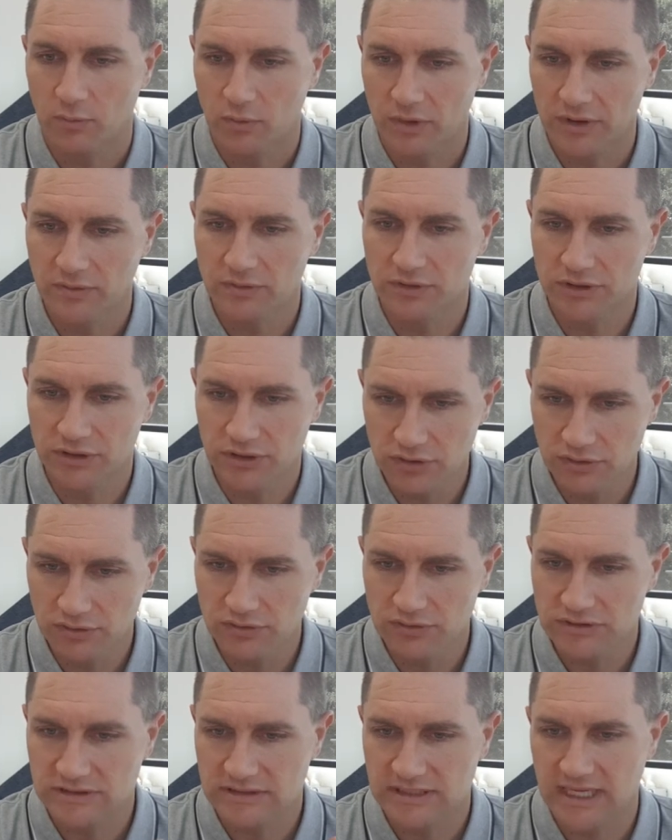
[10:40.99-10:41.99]
we would
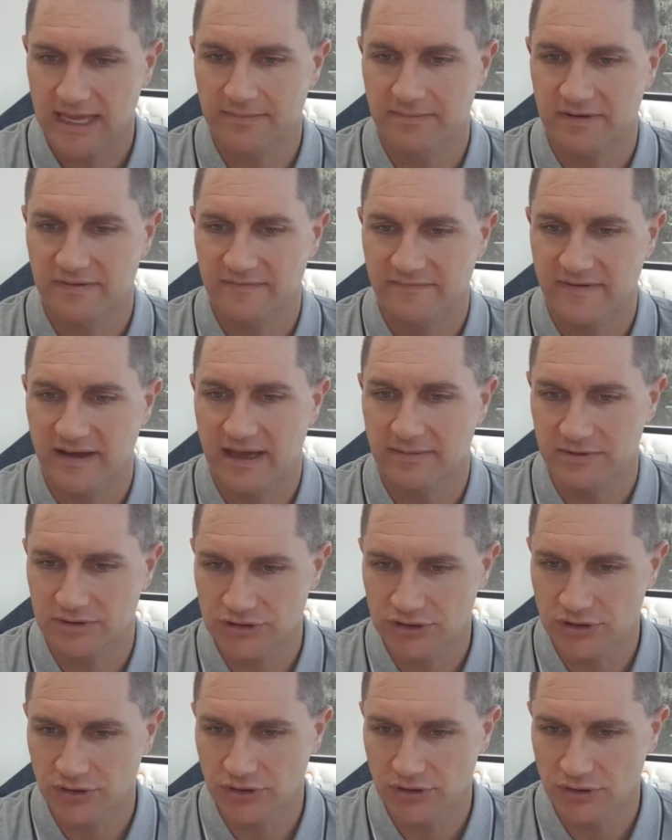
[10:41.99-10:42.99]
use tablet
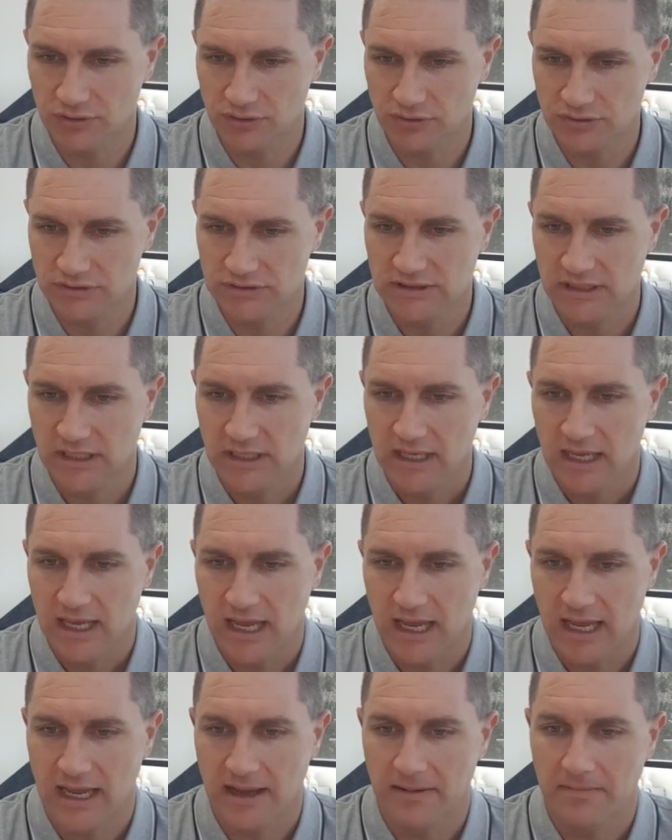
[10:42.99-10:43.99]
pharmaceuticals
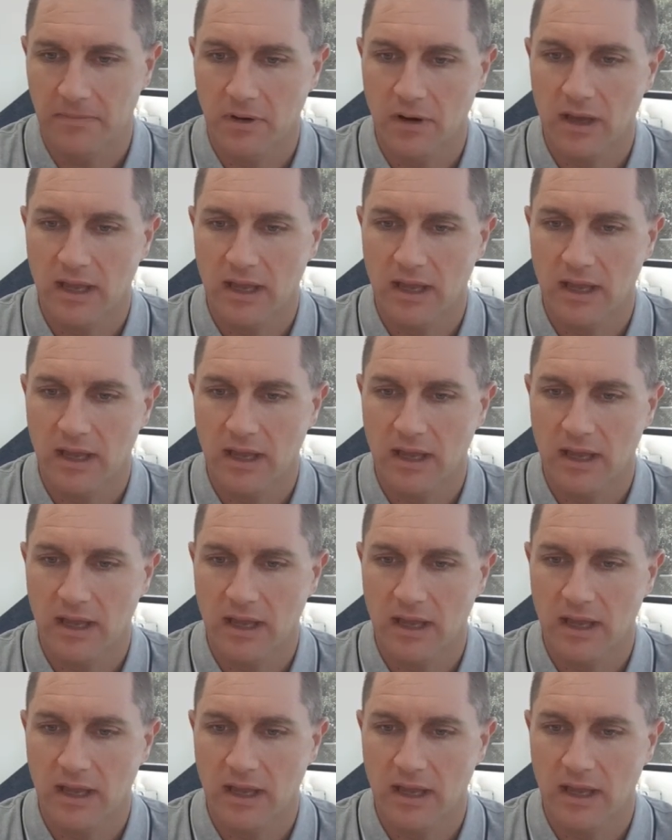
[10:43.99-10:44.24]
um,